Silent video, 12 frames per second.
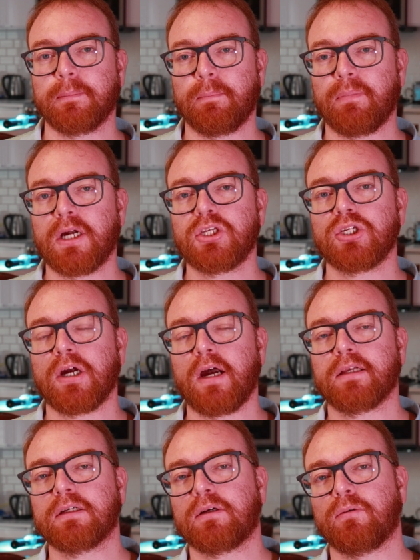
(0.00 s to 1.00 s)
much
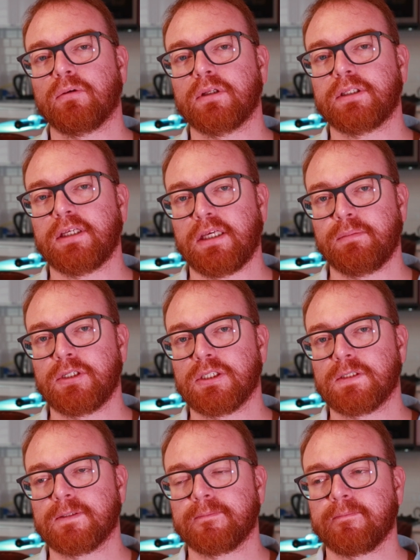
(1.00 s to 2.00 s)
higher quality
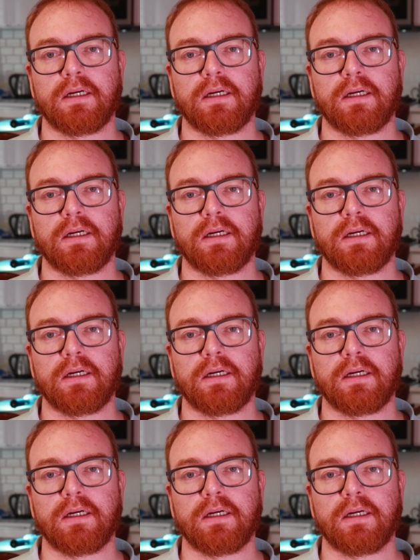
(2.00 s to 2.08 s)
images,